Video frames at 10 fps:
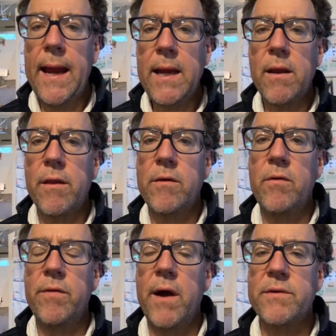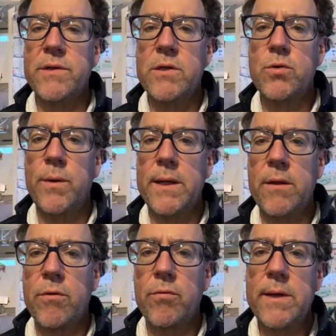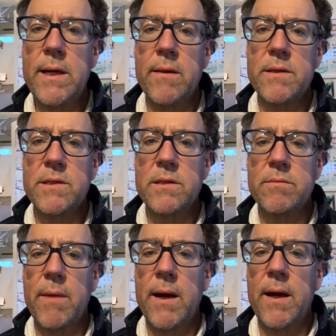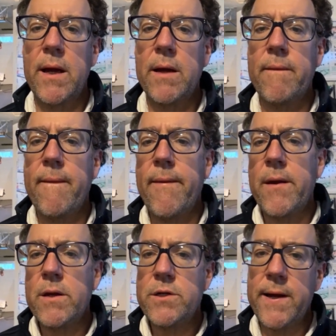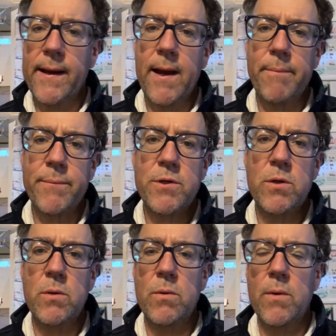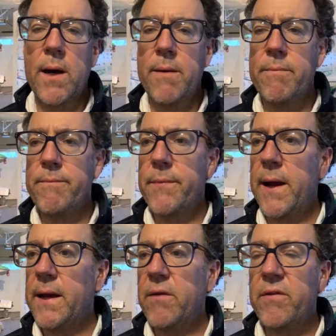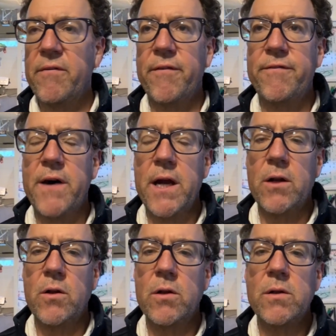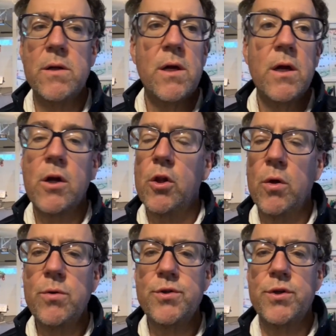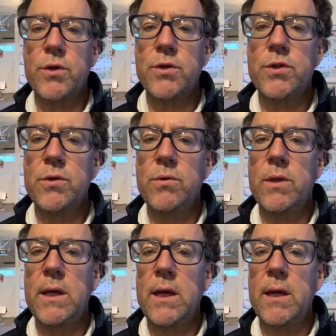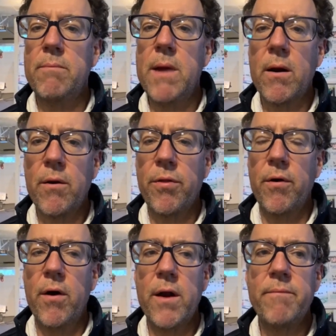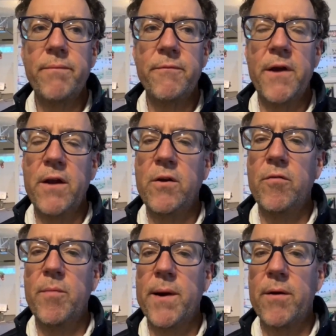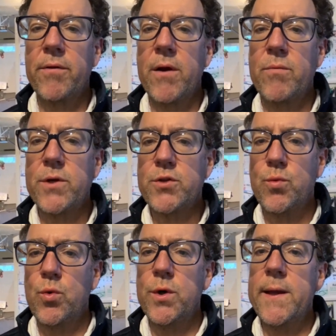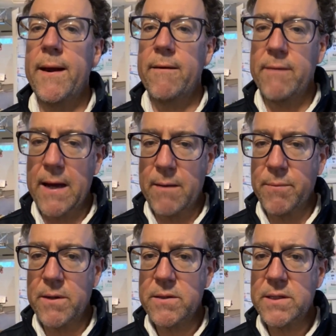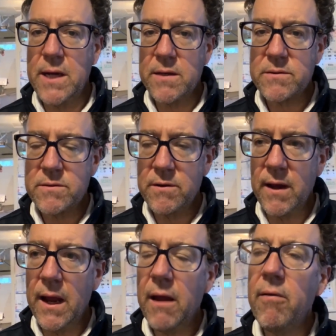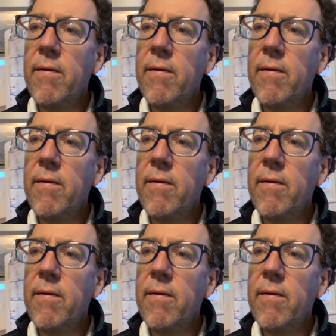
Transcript: 8th, 2023, and this is my checkup to, I guess, have a final closure to the marathon, Vancouver Marathon, which would have happened yesterday.